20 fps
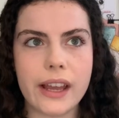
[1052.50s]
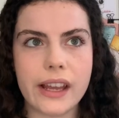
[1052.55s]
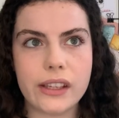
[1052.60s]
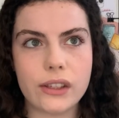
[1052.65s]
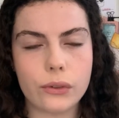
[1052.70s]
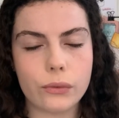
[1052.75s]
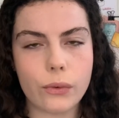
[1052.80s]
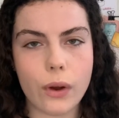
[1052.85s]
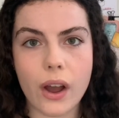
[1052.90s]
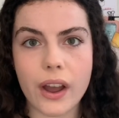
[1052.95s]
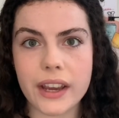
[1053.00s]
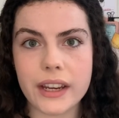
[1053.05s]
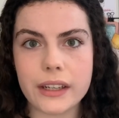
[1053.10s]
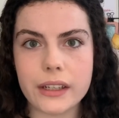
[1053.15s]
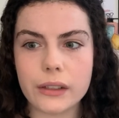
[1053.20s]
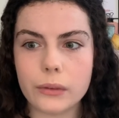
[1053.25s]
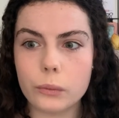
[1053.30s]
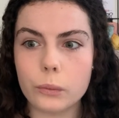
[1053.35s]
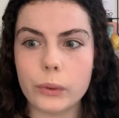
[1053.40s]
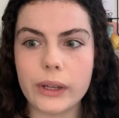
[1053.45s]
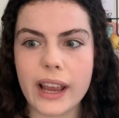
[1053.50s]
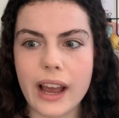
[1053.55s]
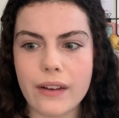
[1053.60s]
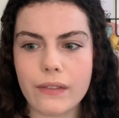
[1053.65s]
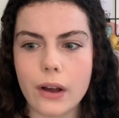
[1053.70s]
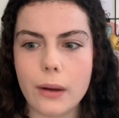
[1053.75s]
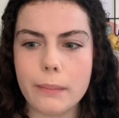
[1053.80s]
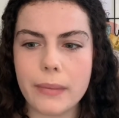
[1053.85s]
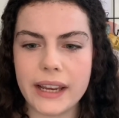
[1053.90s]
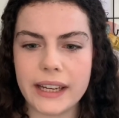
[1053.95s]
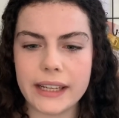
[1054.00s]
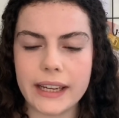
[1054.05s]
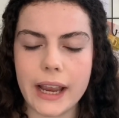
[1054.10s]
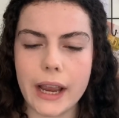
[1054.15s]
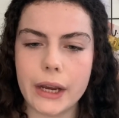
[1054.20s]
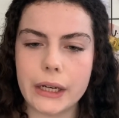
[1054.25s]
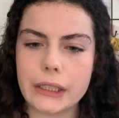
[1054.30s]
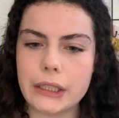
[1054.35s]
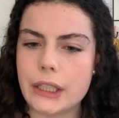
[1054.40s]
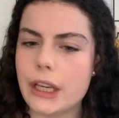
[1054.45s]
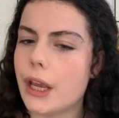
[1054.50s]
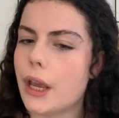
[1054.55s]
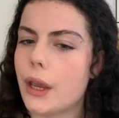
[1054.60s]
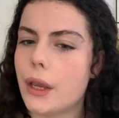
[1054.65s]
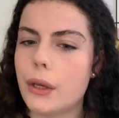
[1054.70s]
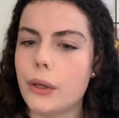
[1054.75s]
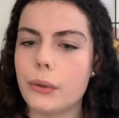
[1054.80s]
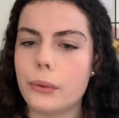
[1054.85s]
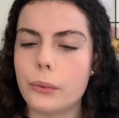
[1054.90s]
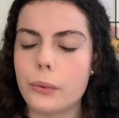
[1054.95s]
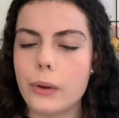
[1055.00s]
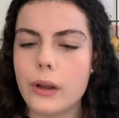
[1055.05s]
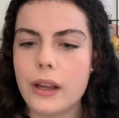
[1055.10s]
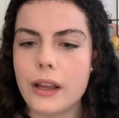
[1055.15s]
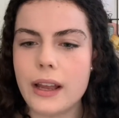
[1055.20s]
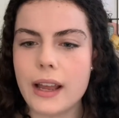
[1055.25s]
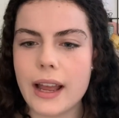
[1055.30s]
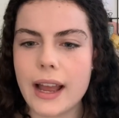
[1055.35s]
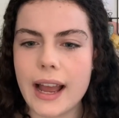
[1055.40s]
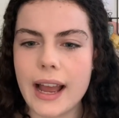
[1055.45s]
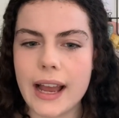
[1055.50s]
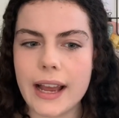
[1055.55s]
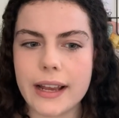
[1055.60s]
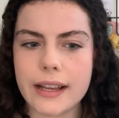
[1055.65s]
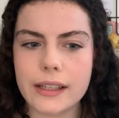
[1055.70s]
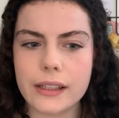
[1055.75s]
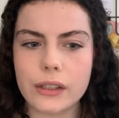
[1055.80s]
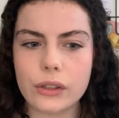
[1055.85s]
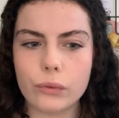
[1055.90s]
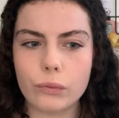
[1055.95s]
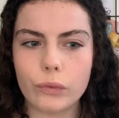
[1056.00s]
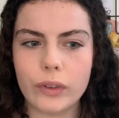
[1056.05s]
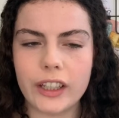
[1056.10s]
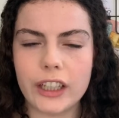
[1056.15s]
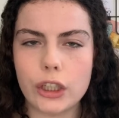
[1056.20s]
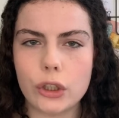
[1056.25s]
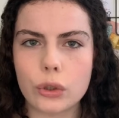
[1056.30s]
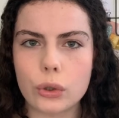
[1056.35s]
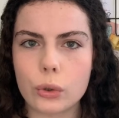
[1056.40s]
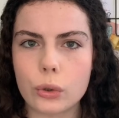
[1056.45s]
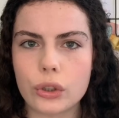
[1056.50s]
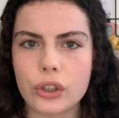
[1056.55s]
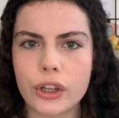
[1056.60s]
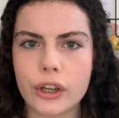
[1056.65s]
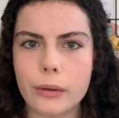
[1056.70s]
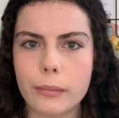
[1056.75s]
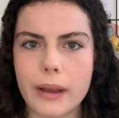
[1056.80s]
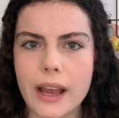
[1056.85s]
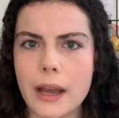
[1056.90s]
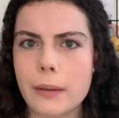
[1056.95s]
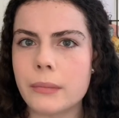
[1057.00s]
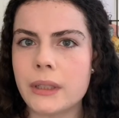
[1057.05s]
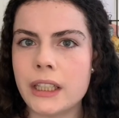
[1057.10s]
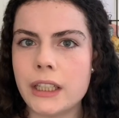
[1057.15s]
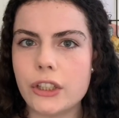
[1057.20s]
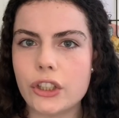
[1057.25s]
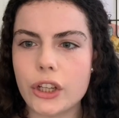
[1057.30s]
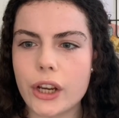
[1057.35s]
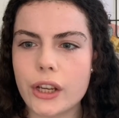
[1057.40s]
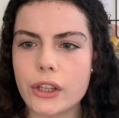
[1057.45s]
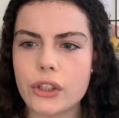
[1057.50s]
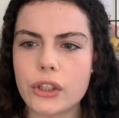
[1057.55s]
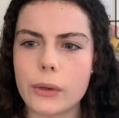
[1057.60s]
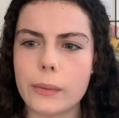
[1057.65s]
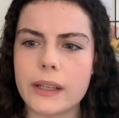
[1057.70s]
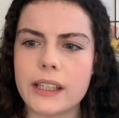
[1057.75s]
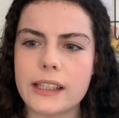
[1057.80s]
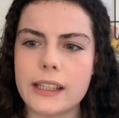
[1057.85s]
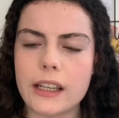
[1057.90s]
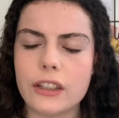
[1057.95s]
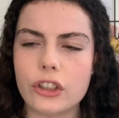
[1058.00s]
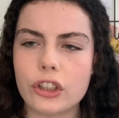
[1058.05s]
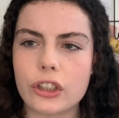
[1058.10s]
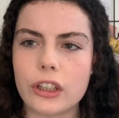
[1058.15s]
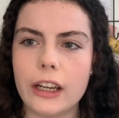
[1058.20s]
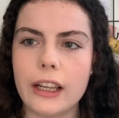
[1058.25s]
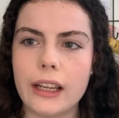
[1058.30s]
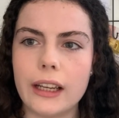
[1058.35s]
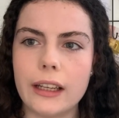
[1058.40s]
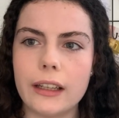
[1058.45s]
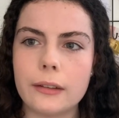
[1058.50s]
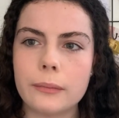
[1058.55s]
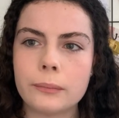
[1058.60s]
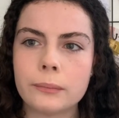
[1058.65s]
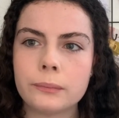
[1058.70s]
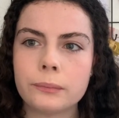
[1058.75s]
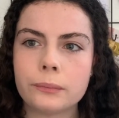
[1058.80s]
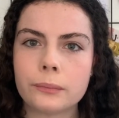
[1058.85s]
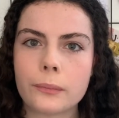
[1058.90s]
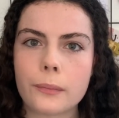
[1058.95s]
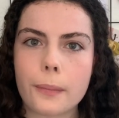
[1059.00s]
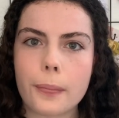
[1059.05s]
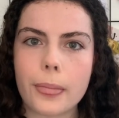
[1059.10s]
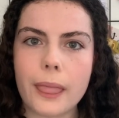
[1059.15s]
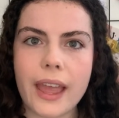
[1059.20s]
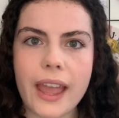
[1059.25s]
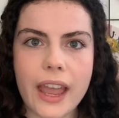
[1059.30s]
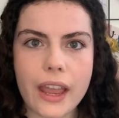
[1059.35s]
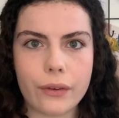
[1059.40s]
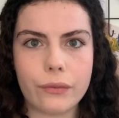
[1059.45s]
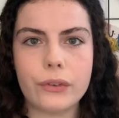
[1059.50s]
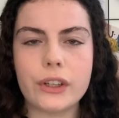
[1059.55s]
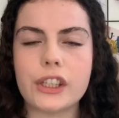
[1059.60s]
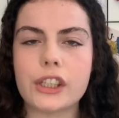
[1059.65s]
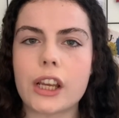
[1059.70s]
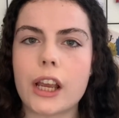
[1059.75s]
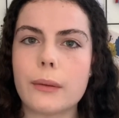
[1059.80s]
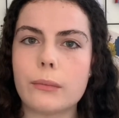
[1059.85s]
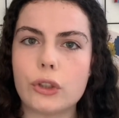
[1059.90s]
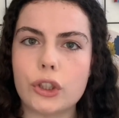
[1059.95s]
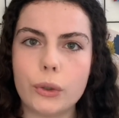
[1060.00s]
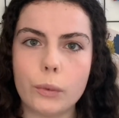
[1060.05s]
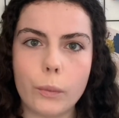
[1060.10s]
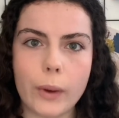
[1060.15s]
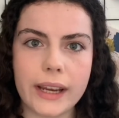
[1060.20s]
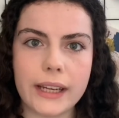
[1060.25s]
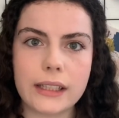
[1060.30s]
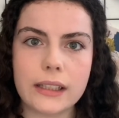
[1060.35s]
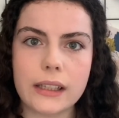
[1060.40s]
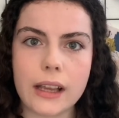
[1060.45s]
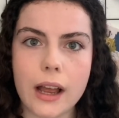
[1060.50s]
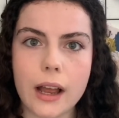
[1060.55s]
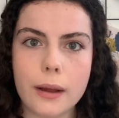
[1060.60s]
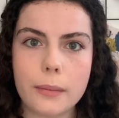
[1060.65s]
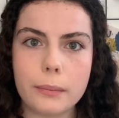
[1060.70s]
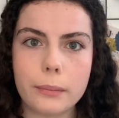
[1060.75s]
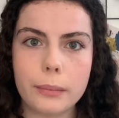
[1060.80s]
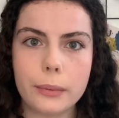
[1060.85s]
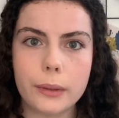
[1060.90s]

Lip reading: a ride. We have our main character who has really short-term amnesia. So essentially, every time she wakes up,